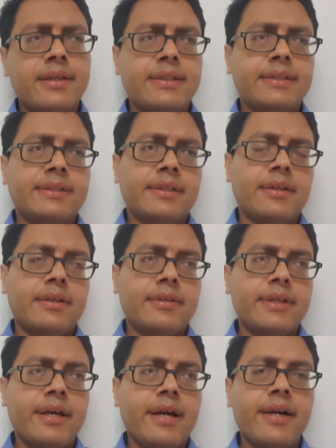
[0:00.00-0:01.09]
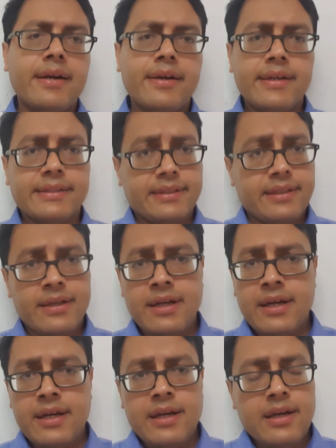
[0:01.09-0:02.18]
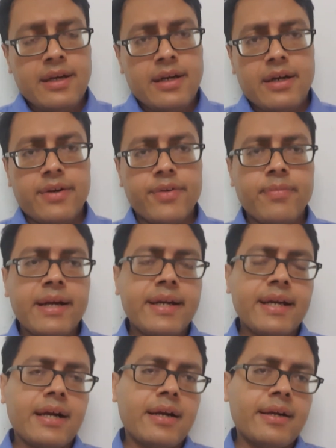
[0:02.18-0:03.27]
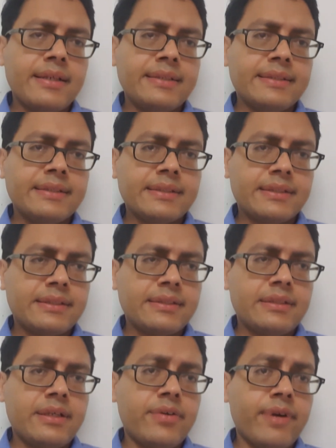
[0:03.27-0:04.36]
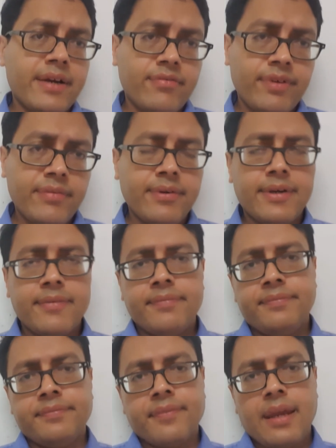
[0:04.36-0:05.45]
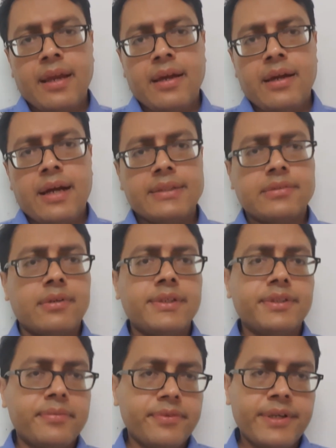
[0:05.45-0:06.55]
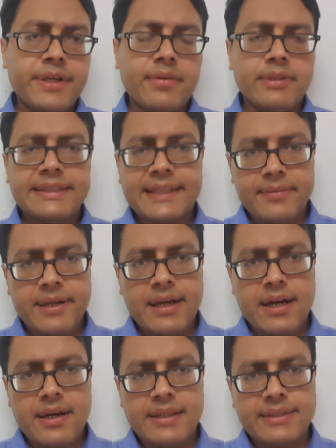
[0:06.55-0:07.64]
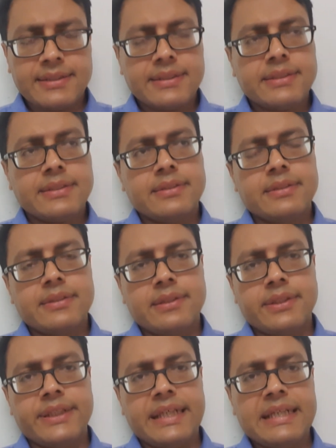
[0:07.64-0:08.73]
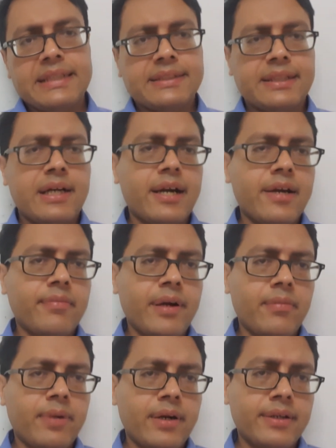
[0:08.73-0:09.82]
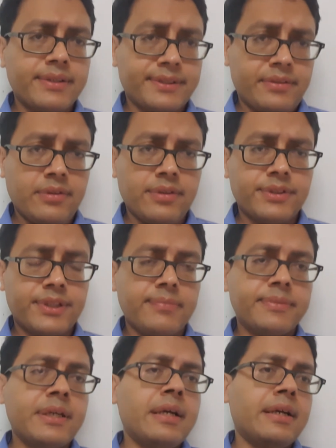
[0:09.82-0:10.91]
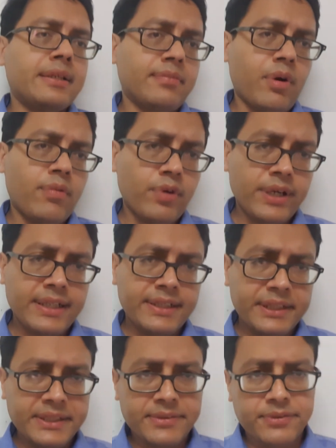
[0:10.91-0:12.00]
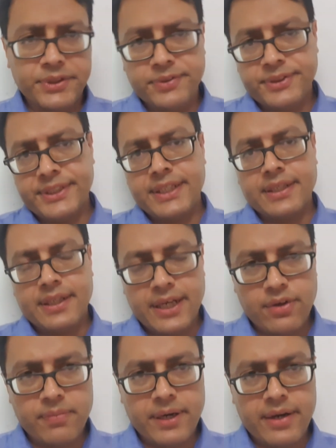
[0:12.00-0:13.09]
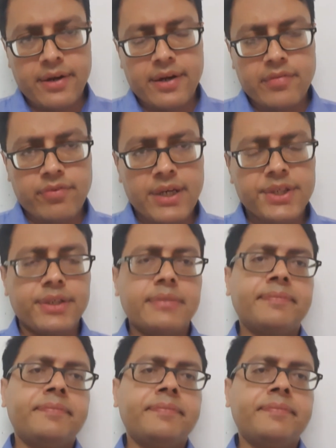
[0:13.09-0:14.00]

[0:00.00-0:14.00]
is uh, the high areas are uh, rheumatic heart diseases, rheumatic fever, as well as you have to read out these diseases, the changes, the cardiac biomarkers and all those stuff, the morphological changes which you see in acute myocardial infarction.